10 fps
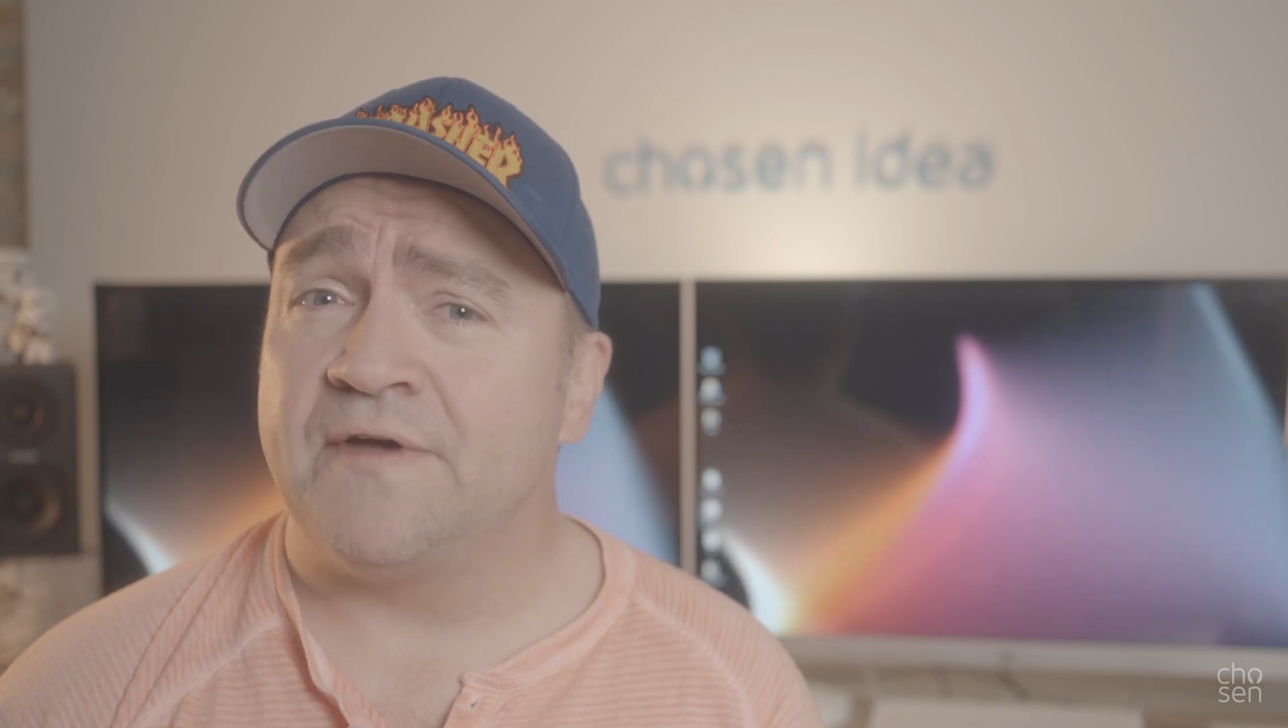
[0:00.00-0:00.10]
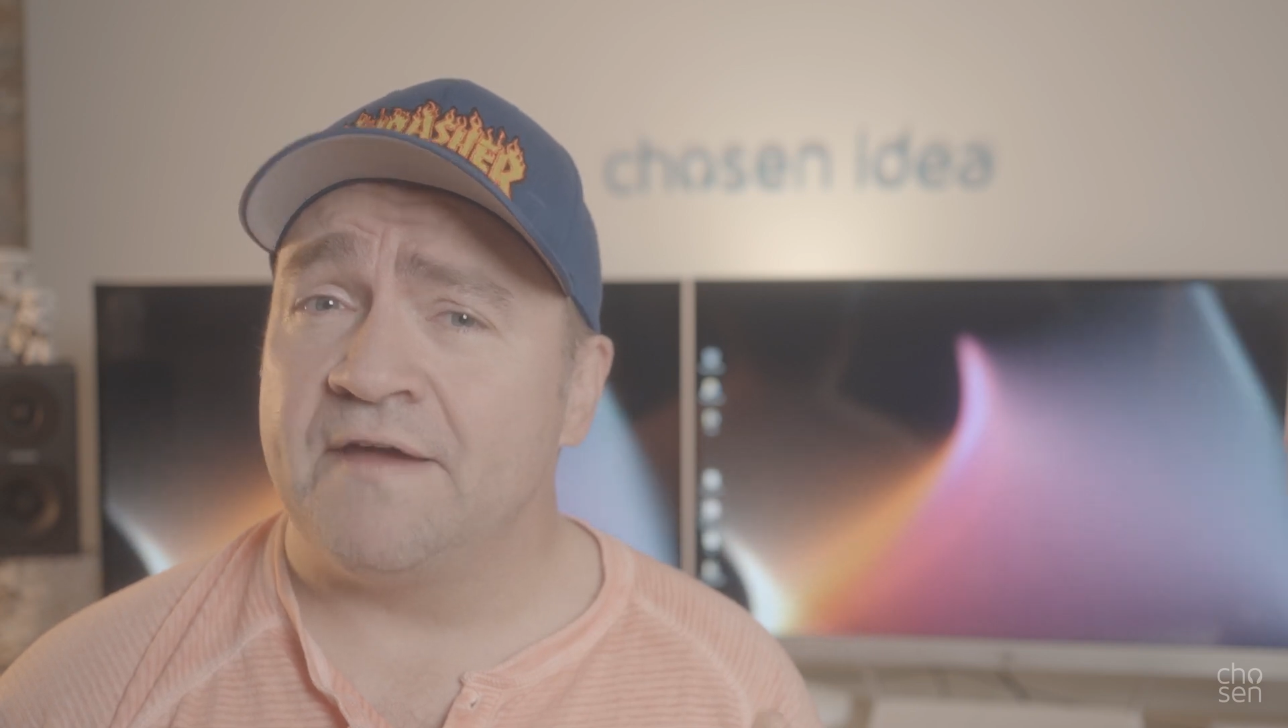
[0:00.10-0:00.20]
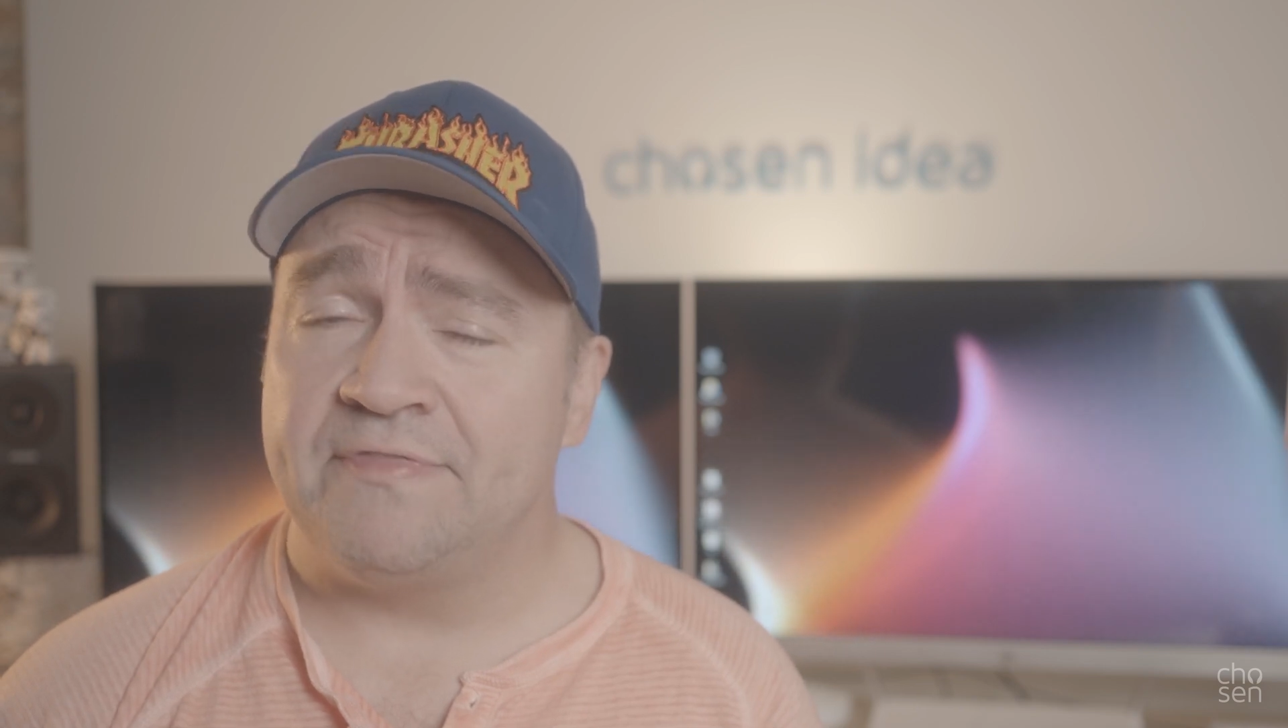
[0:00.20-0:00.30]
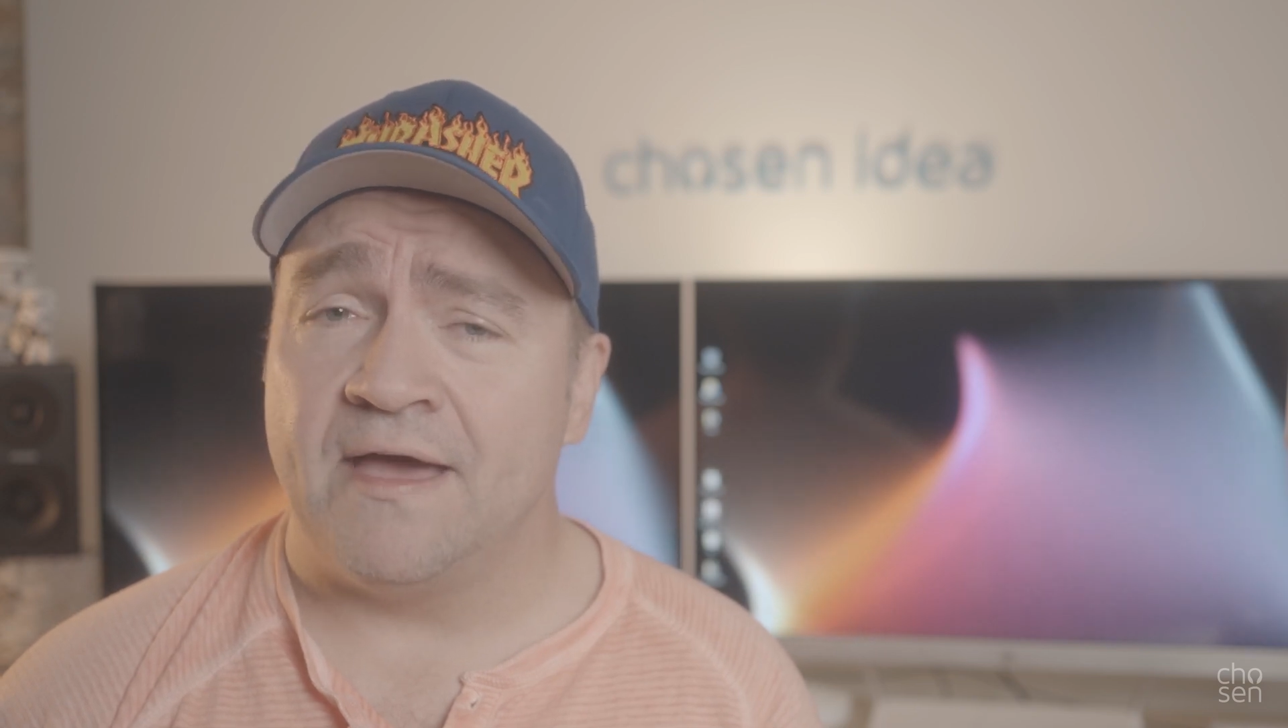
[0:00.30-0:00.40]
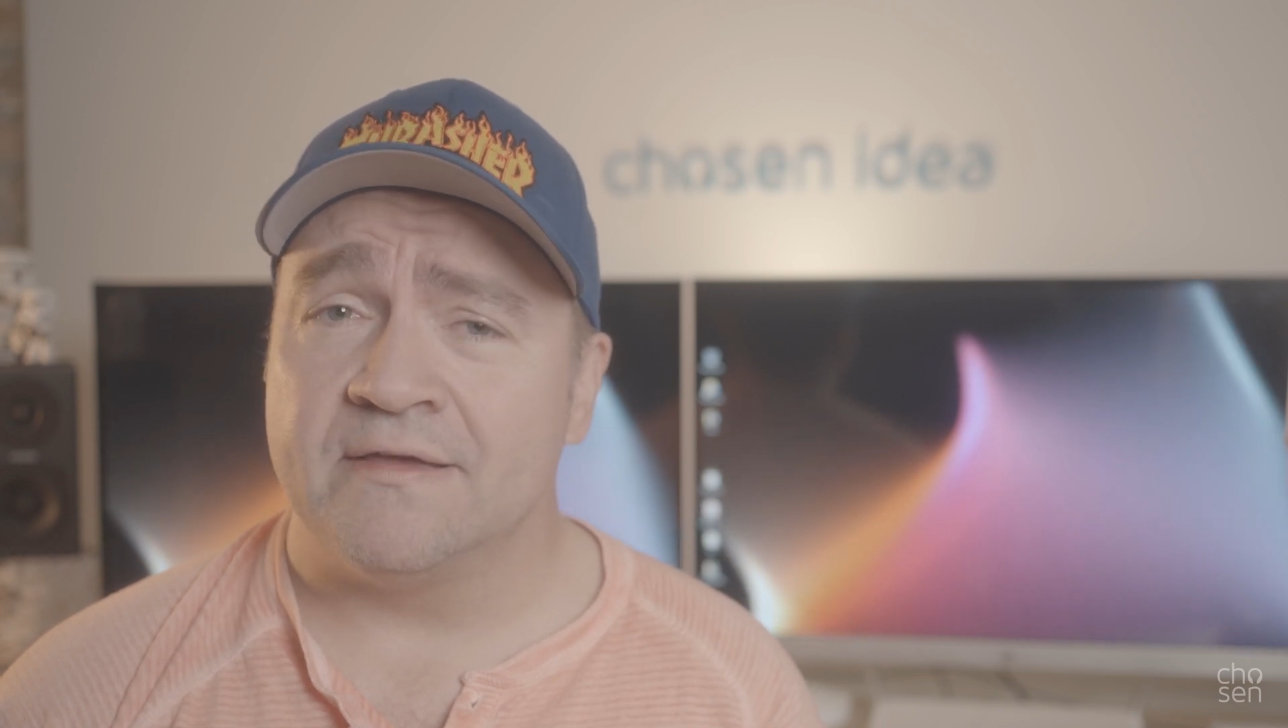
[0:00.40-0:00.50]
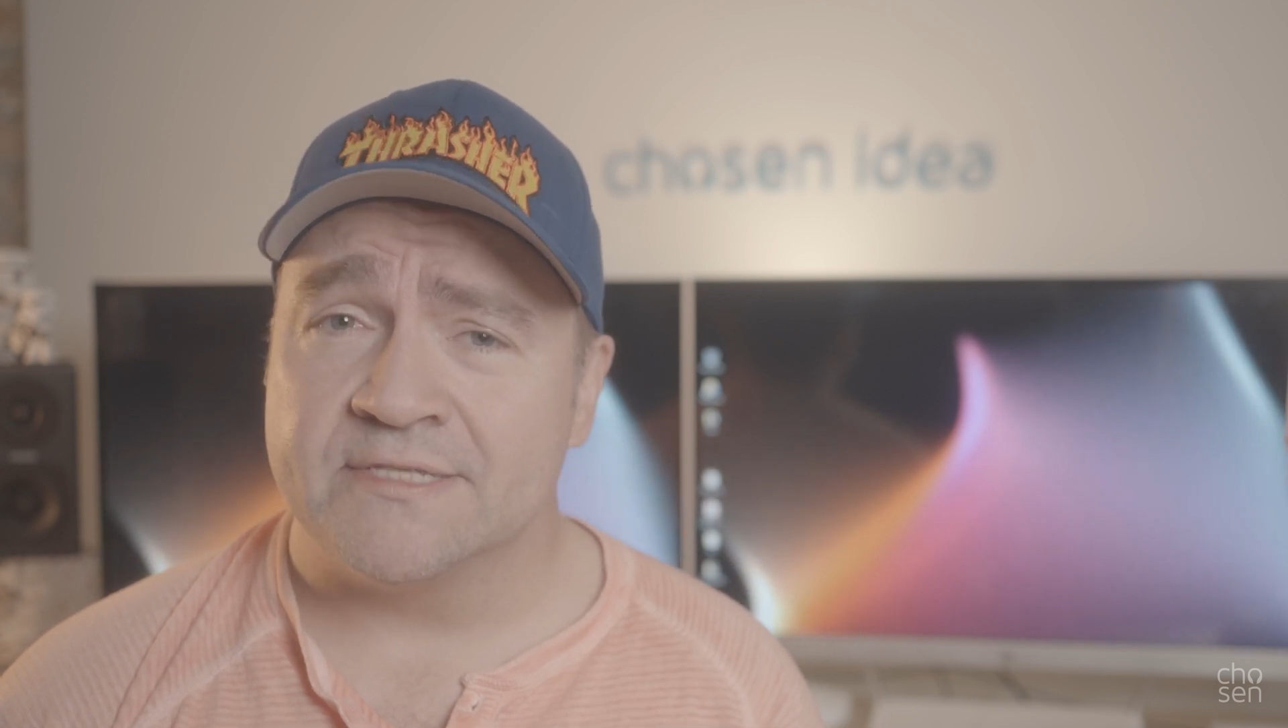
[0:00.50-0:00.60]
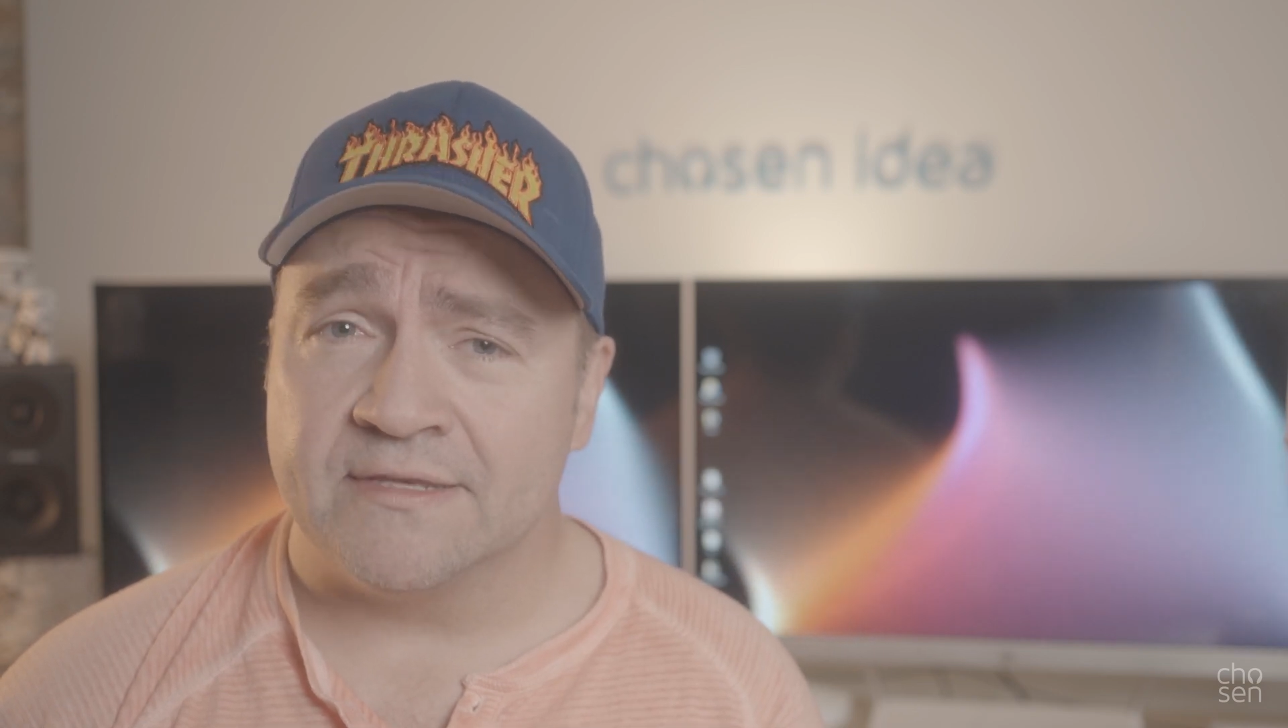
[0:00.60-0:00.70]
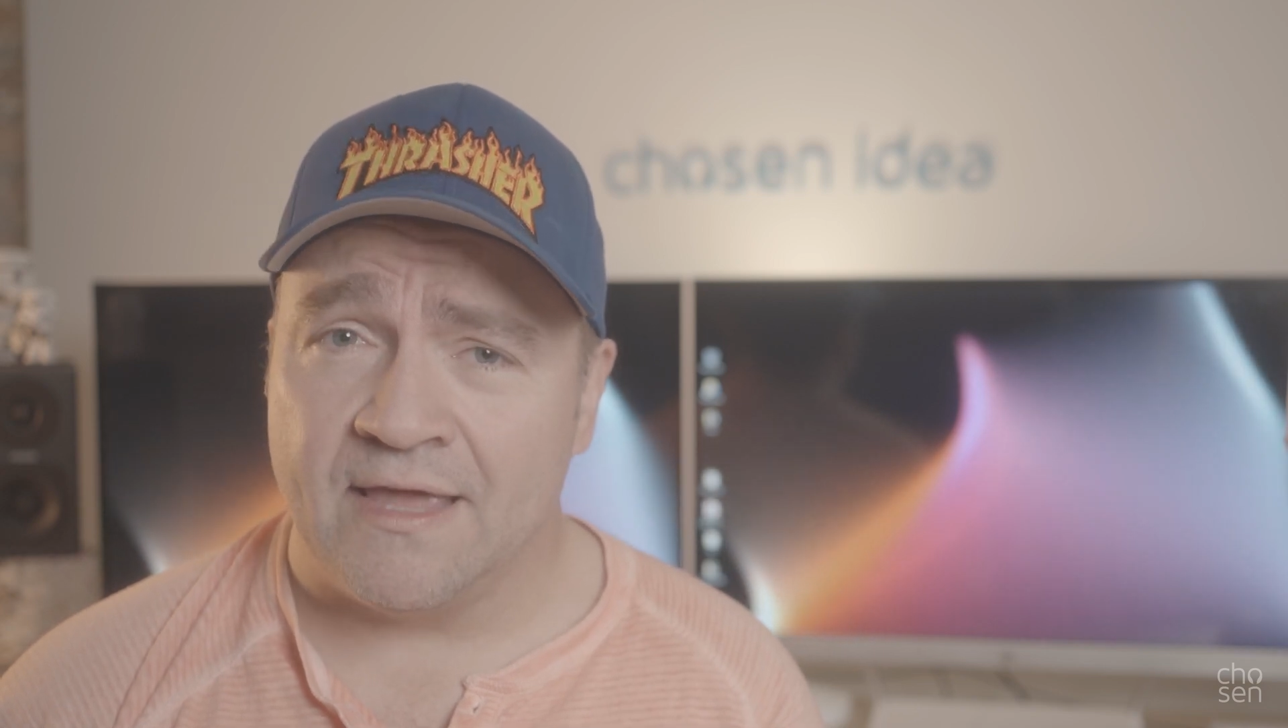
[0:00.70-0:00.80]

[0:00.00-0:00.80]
5000